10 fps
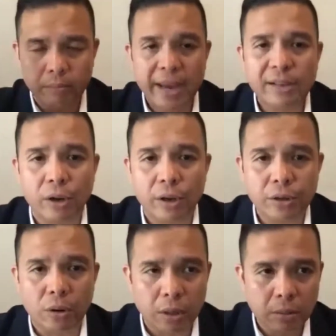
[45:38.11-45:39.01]
based on
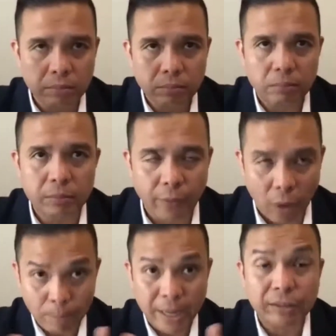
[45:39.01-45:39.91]

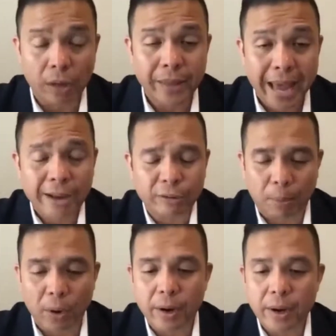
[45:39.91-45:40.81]
the
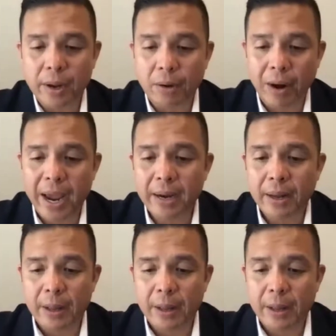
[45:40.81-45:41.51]
expert, right?